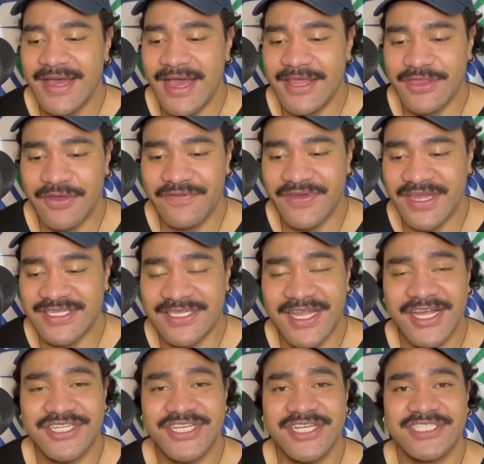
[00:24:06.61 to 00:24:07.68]
And don't forget to
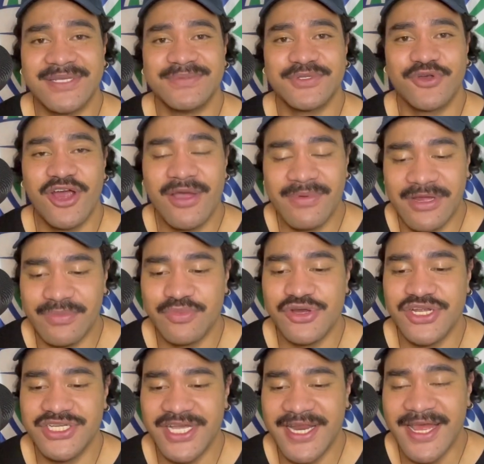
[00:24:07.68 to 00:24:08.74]
like, share, subscribe. I'd
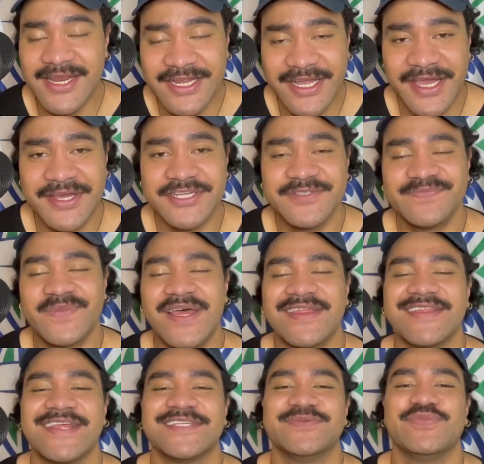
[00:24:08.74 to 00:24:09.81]
appreciate it, and engage. I
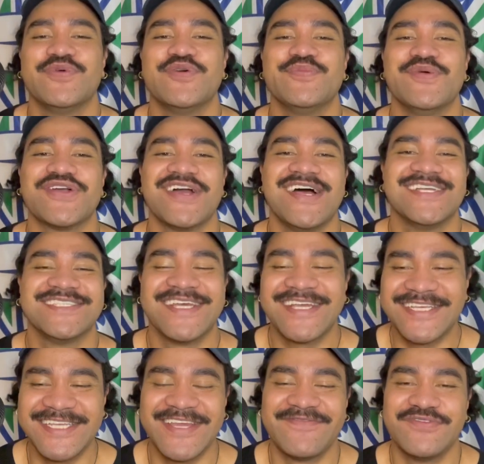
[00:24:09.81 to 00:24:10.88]
think that's important. But guys,
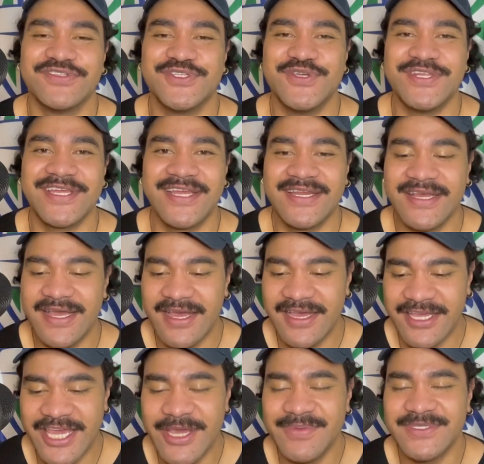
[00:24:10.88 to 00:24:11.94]
thanks again for tuning in.
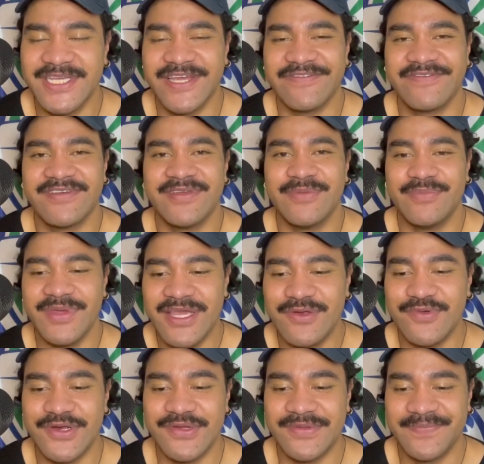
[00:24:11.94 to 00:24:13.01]
Keep safe. Be
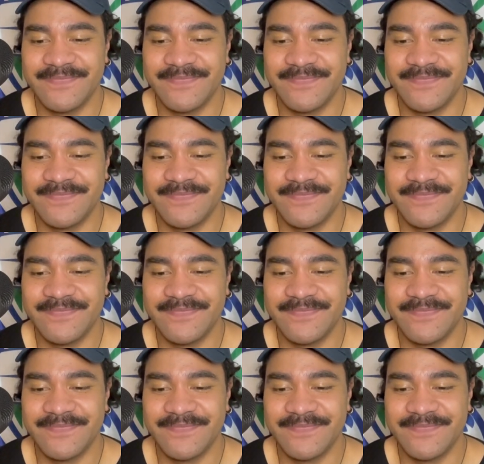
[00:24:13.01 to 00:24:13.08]
real.